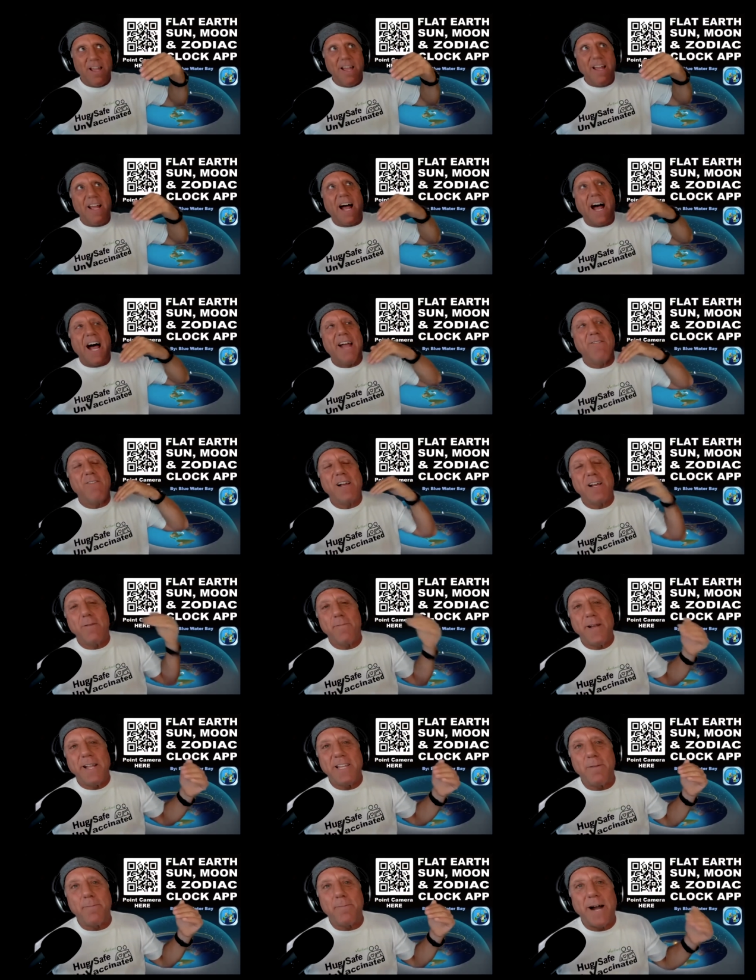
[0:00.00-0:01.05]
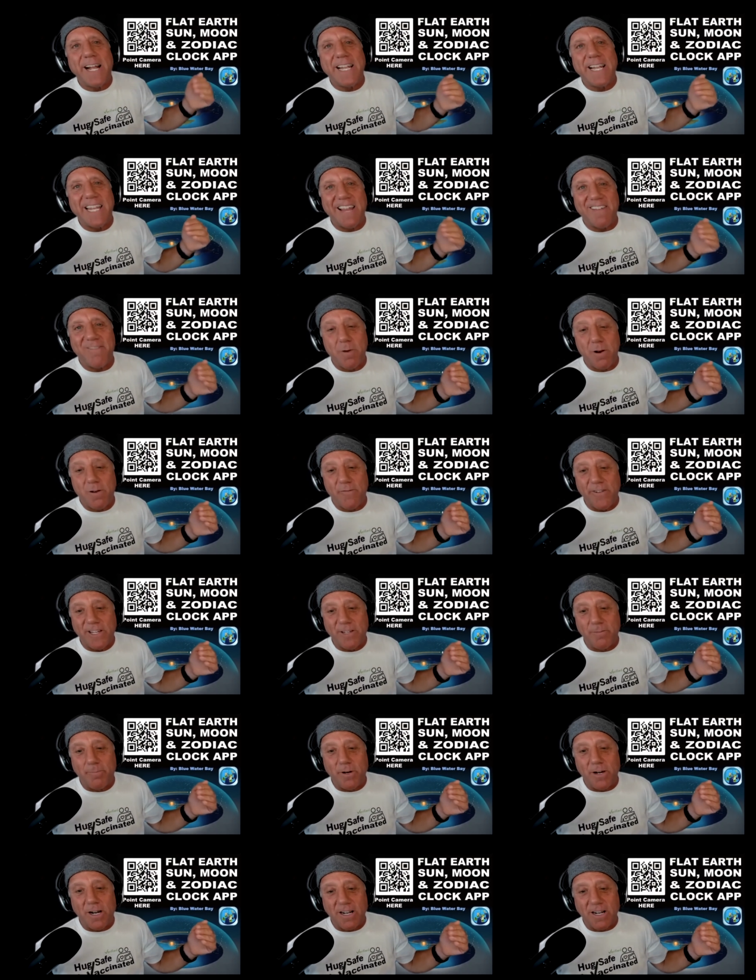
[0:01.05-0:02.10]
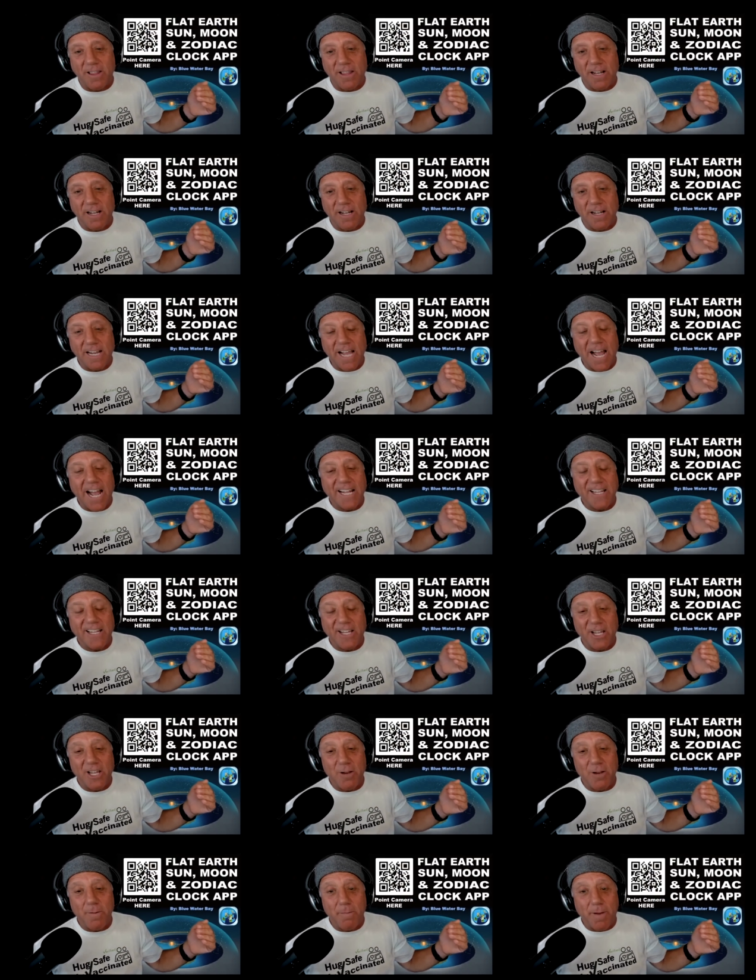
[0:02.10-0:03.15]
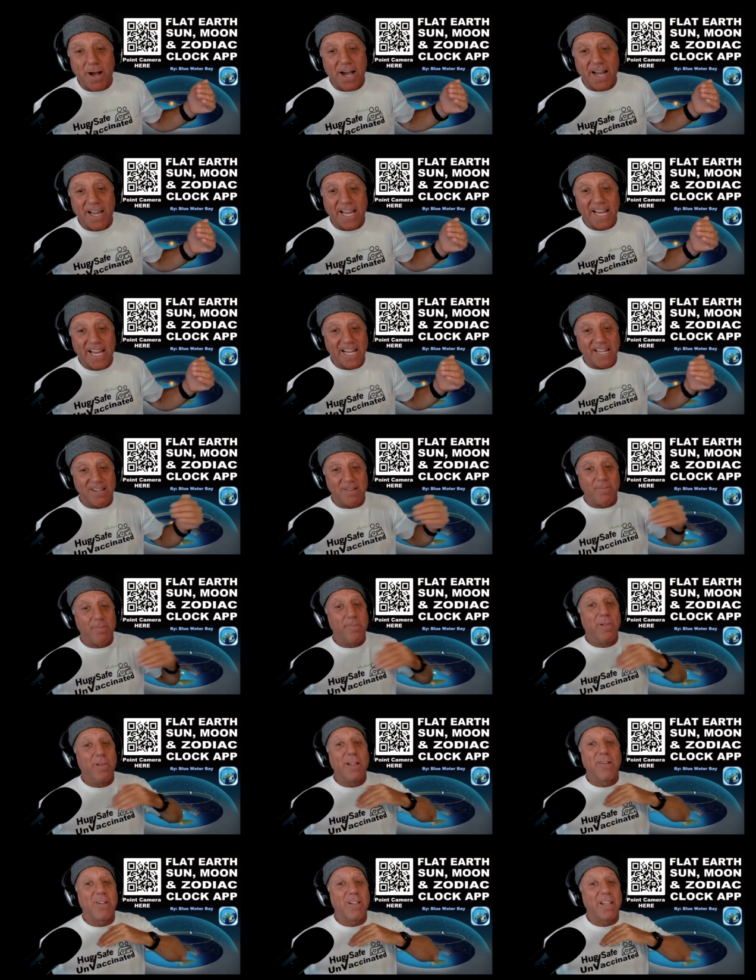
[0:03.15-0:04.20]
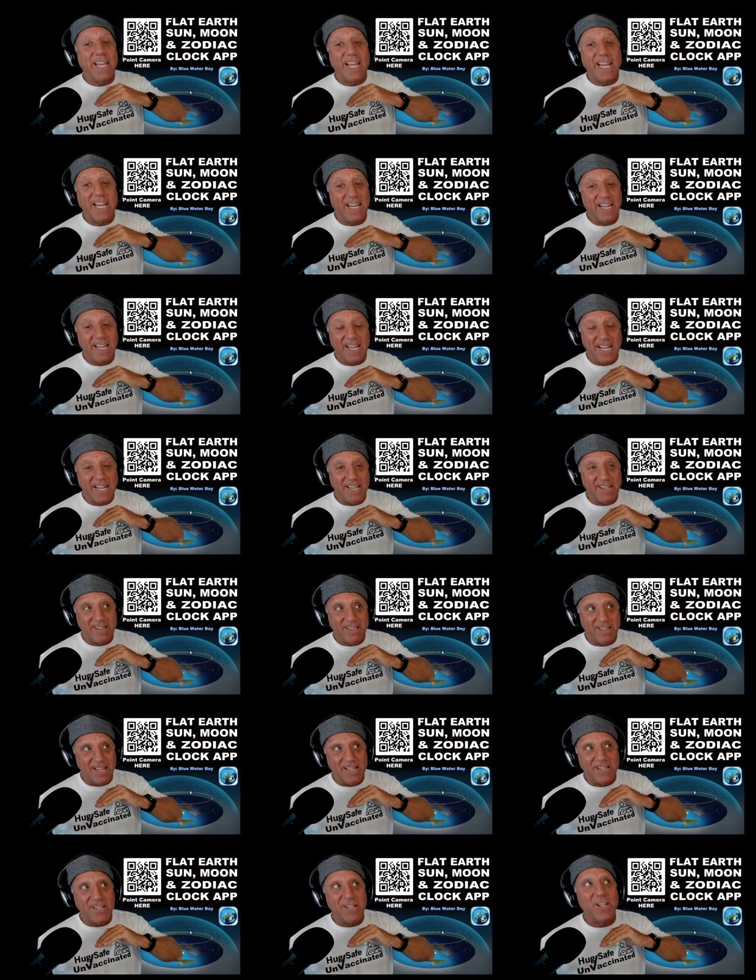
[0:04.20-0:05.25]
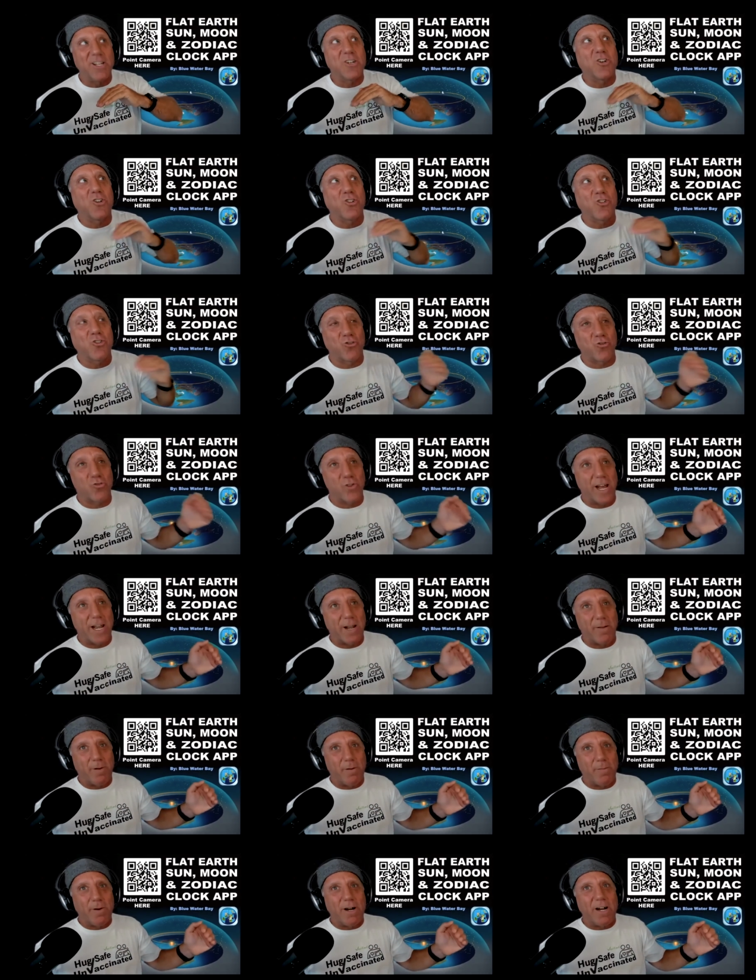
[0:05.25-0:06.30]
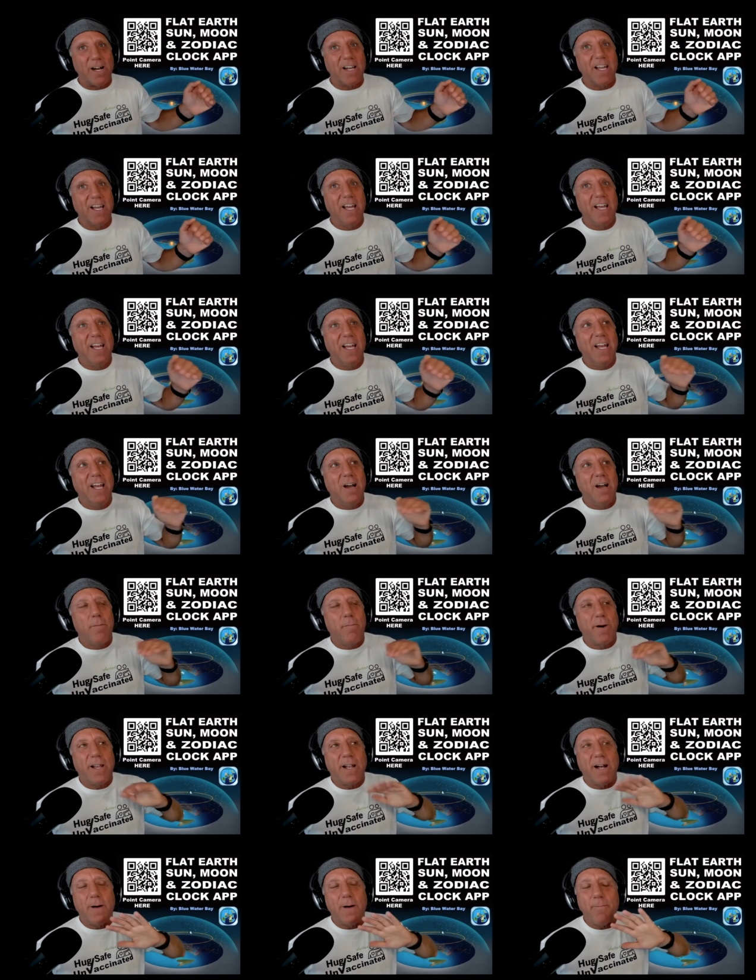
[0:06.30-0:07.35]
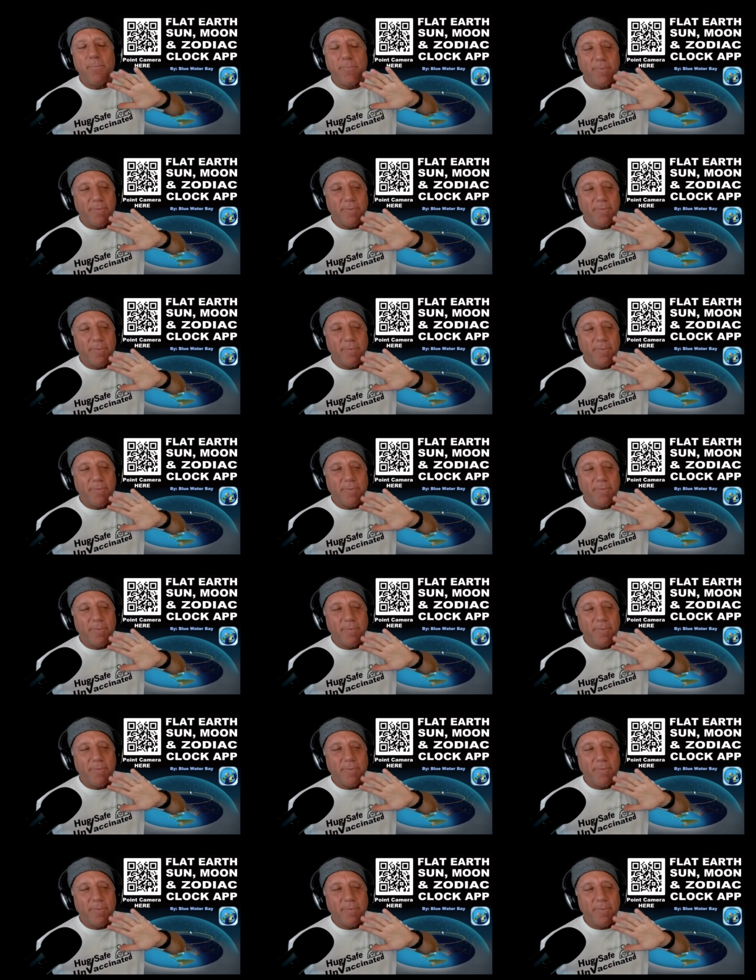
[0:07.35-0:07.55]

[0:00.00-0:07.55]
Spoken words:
I recommend you buy Dave Murphy's book, The Guide to the Human Body. It's literally, it's an incredible book. But